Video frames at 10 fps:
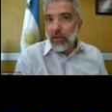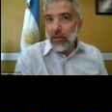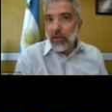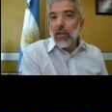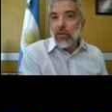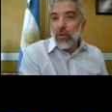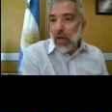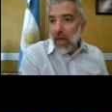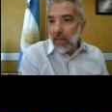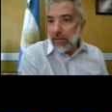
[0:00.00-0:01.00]
of
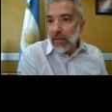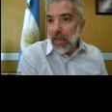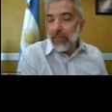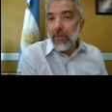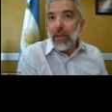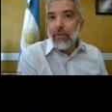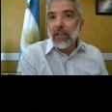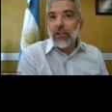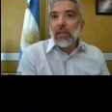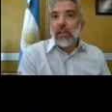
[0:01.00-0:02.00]
two hundred
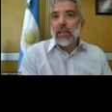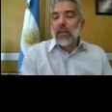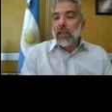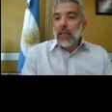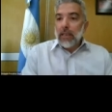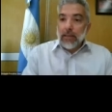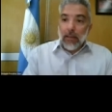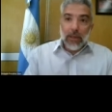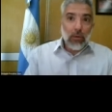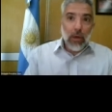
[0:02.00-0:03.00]
fifty-five children,
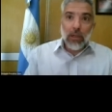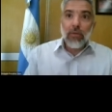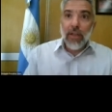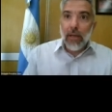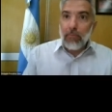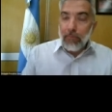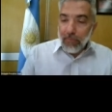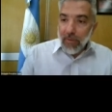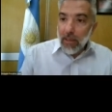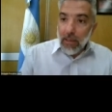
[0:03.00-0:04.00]
seventy-one of them
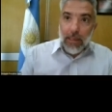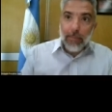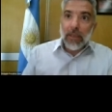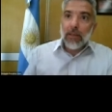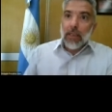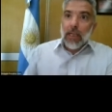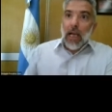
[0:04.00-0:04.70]
kidnapped,